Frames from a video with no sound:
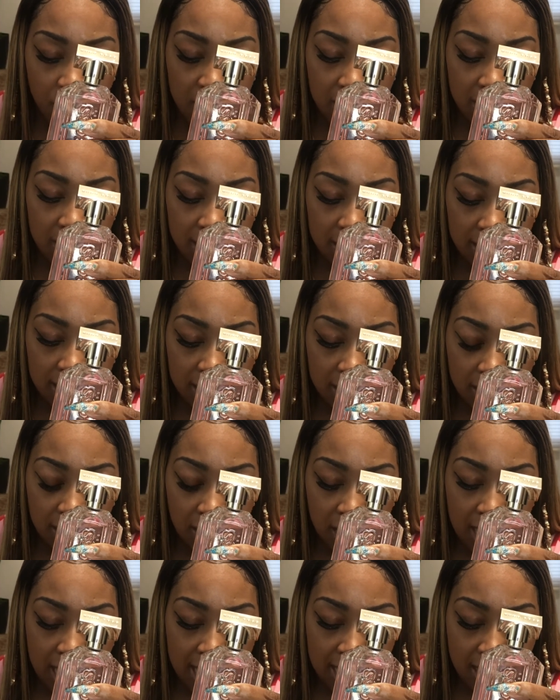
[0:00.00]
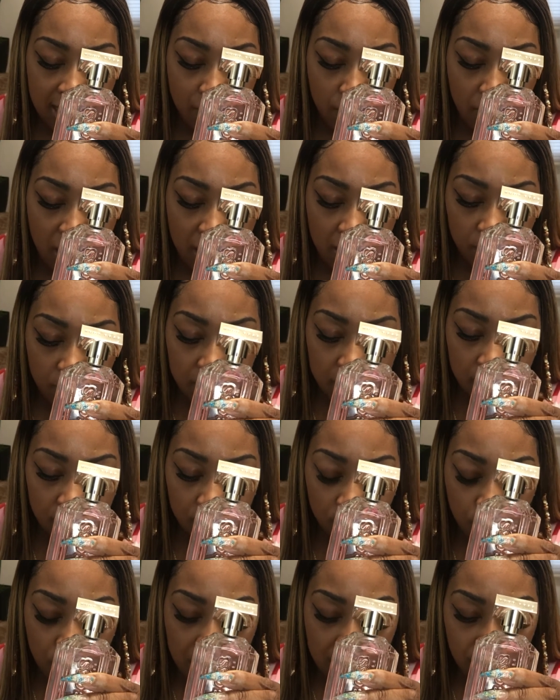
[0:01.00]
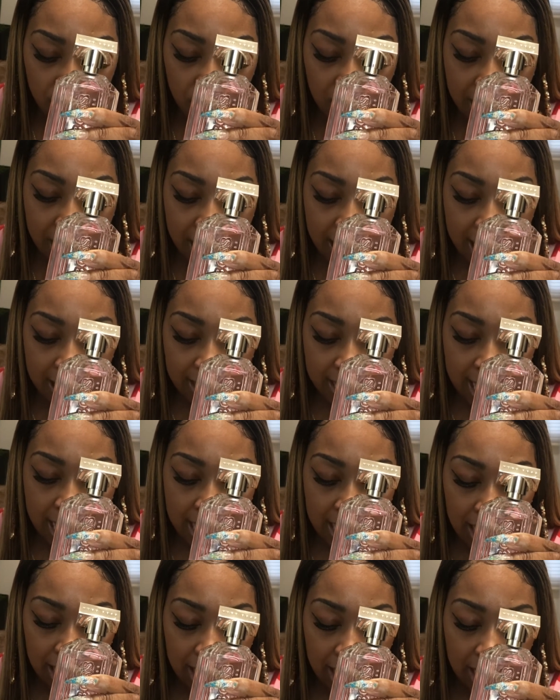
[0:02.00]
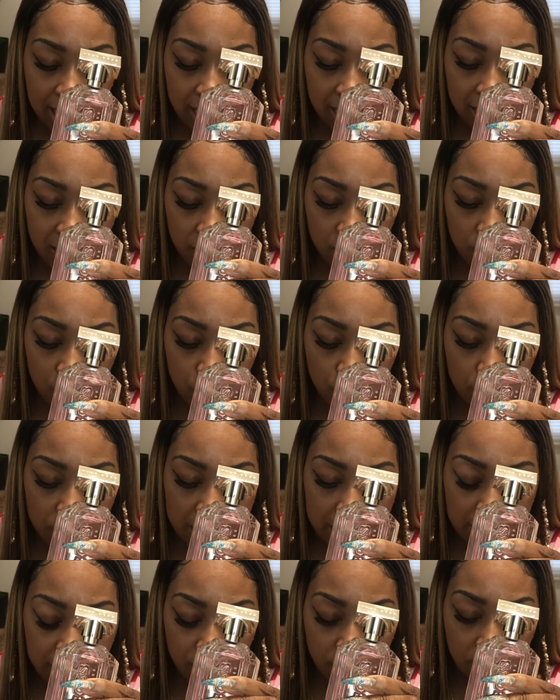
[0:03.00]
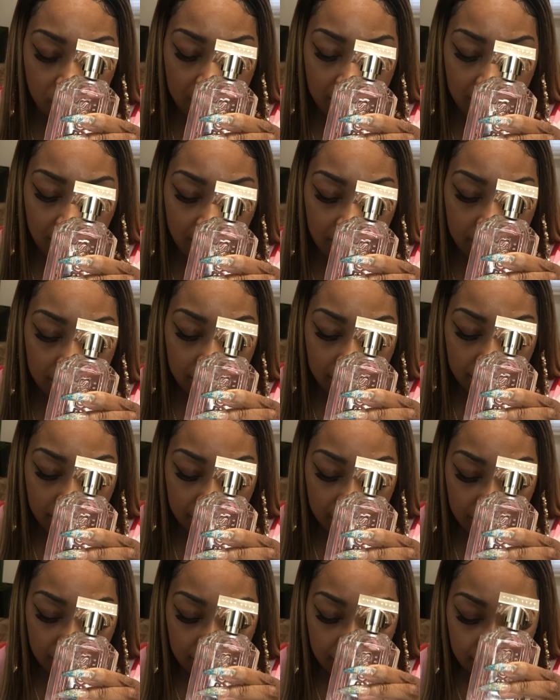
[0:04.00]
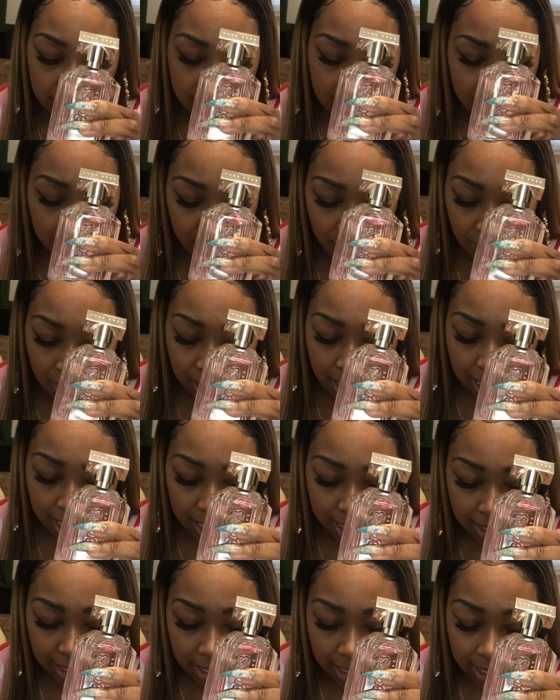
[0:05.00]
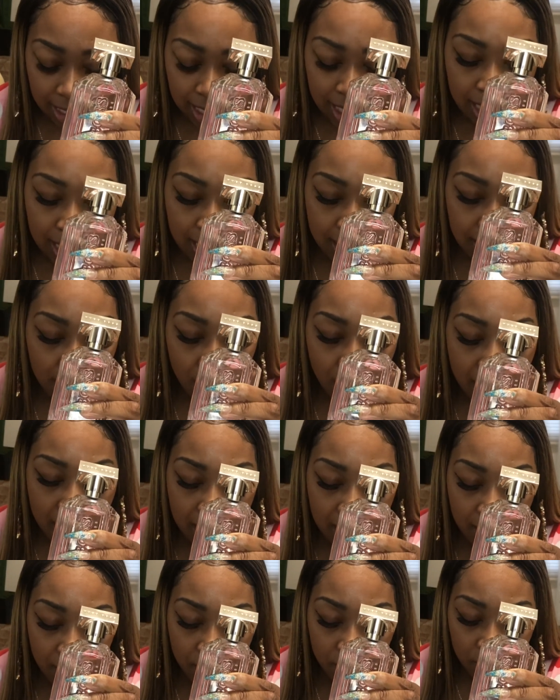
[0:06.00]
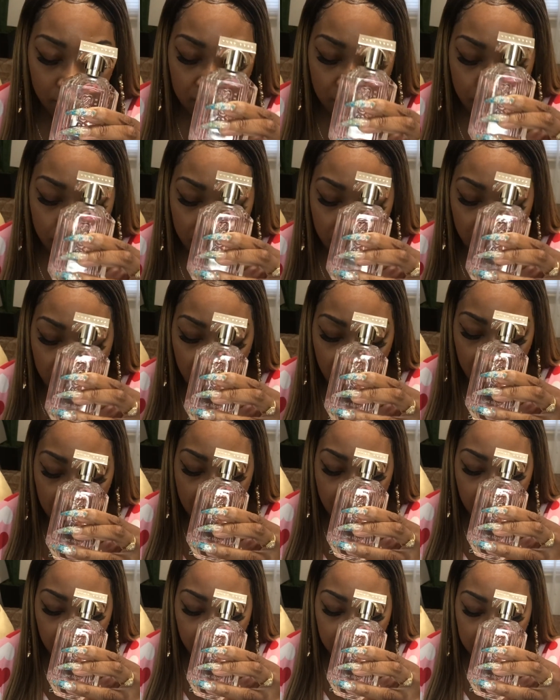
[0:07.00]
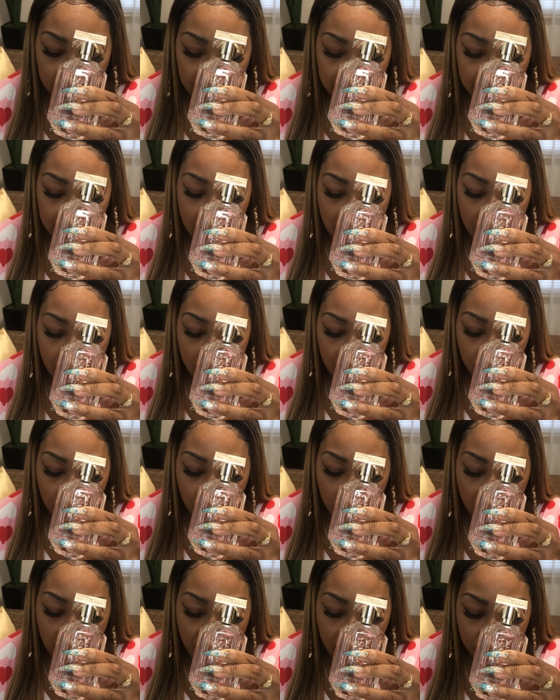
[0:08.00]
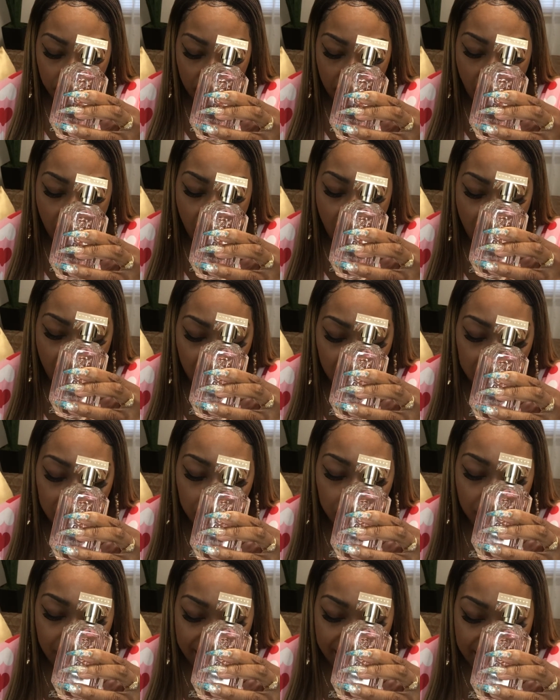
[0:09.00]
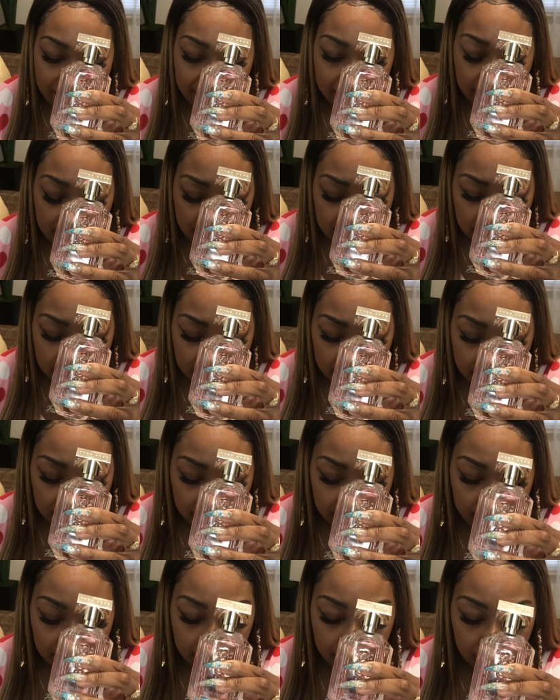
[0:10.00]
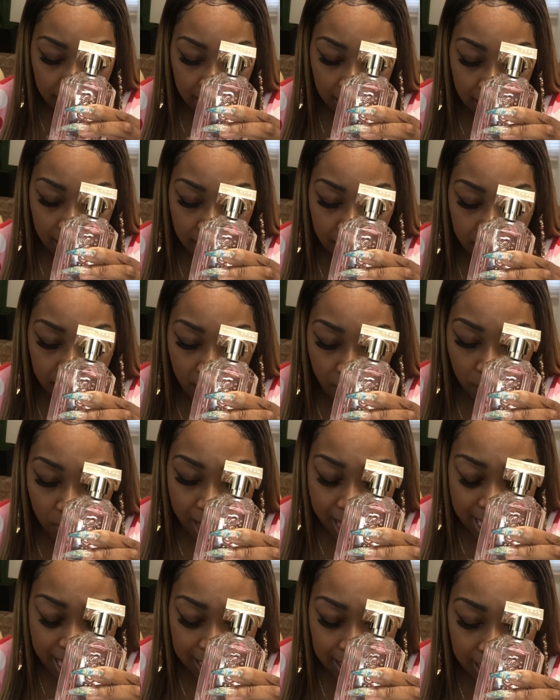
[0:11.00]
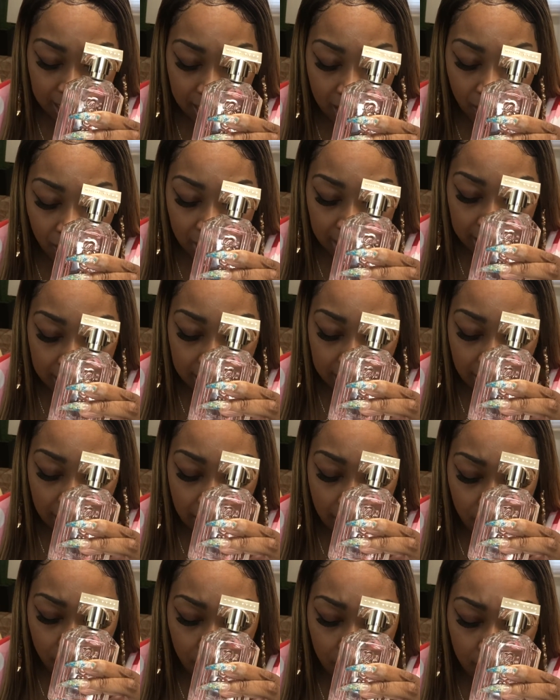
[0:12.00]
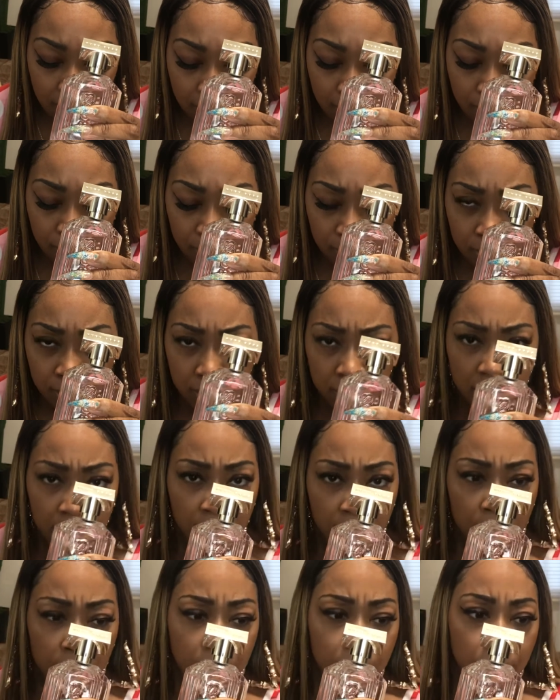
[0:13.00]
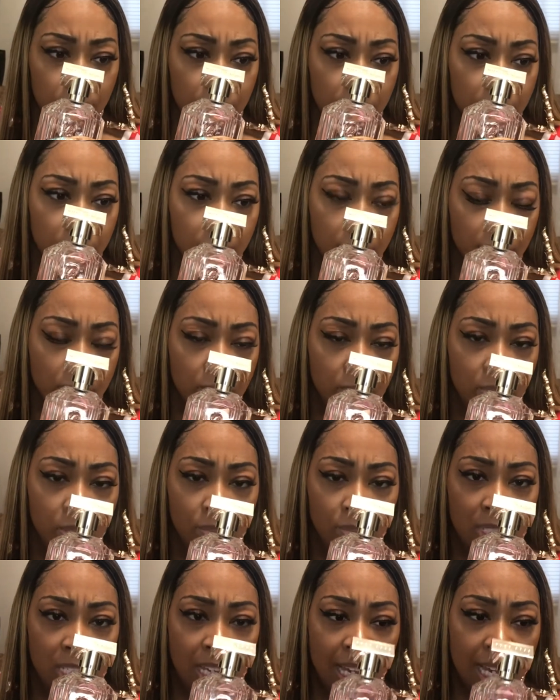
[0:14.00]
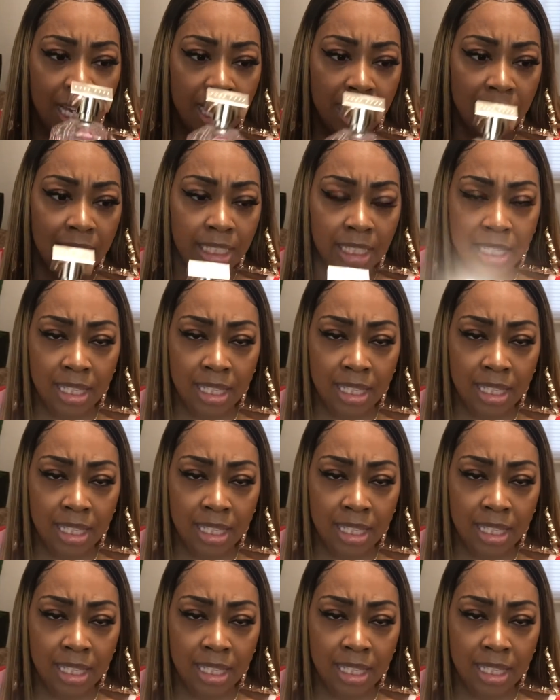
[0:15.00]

this, like it might be sweet, you guys. I love sweet smelling scent, you guys. Anyway, the middle note is osmanthus. The base note is cocoa. You guys.